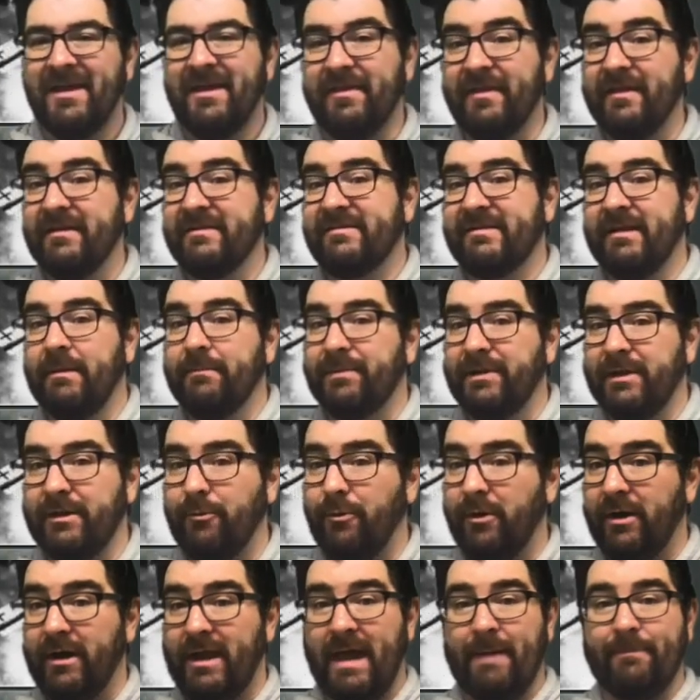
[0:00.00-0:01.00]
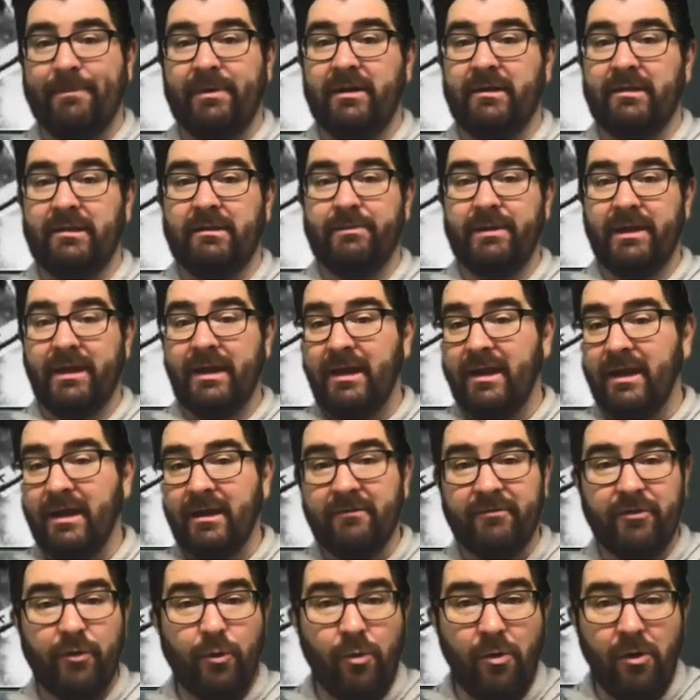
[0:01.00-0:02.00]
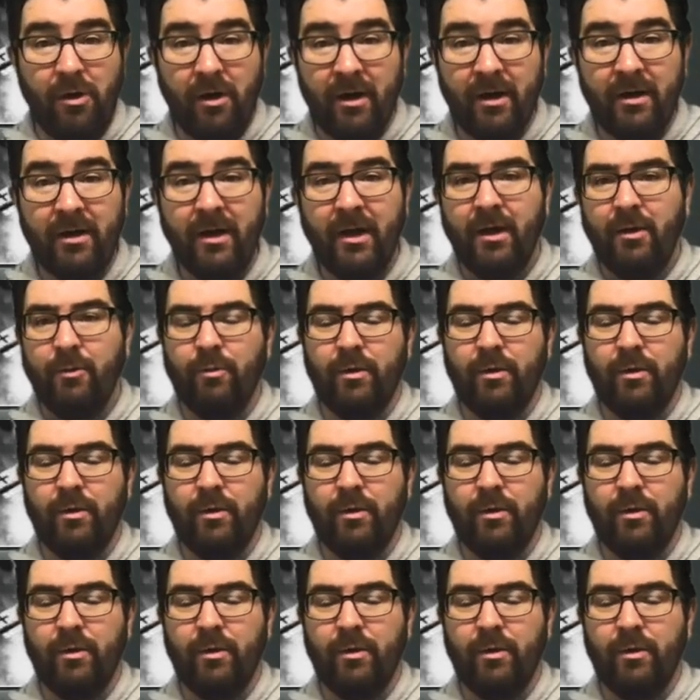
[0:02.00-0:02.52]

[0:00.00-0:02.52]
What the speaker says: than simply what happened in the beginning of the war,